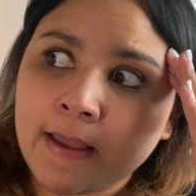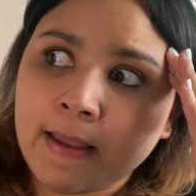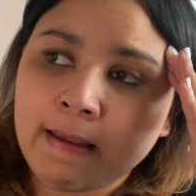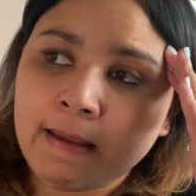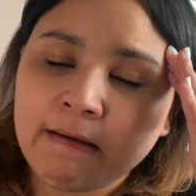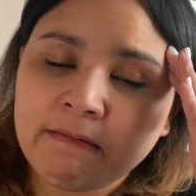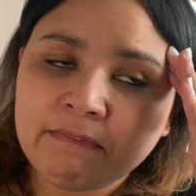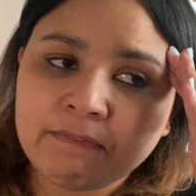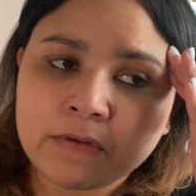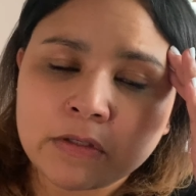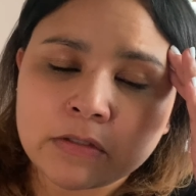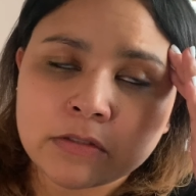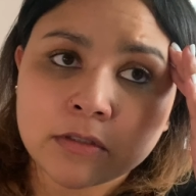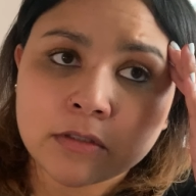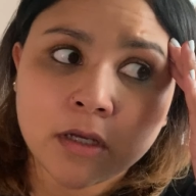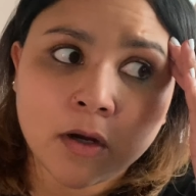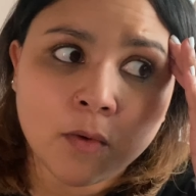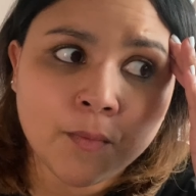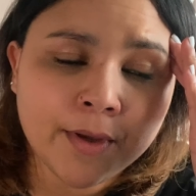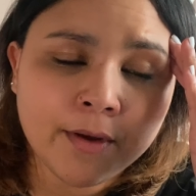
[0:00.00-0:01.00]
F is
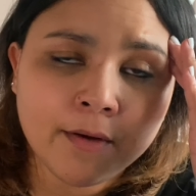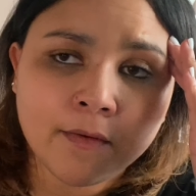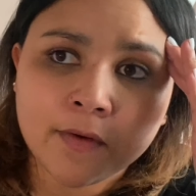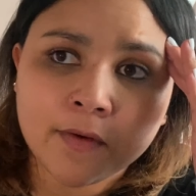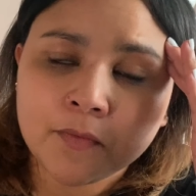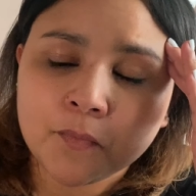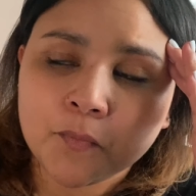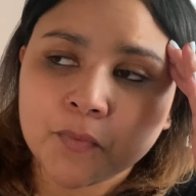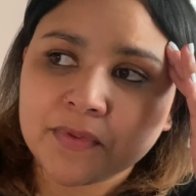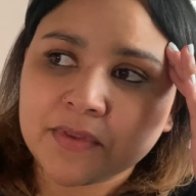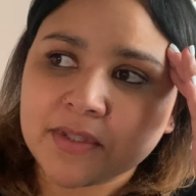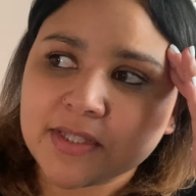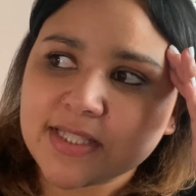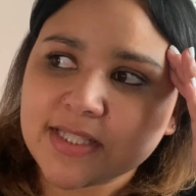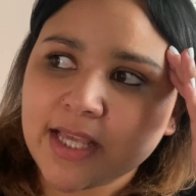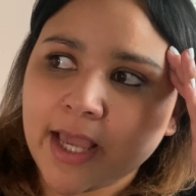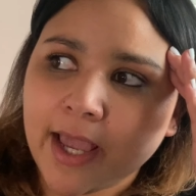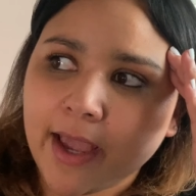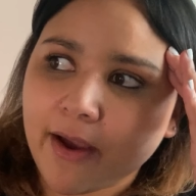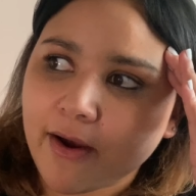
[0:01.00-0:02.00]
going on with this
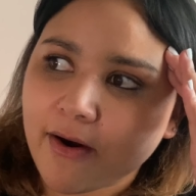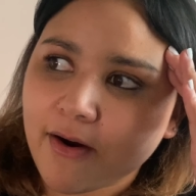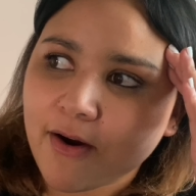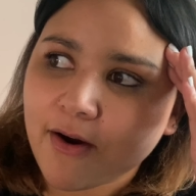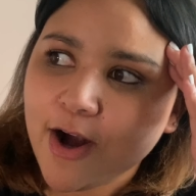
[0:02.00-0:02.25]
hair?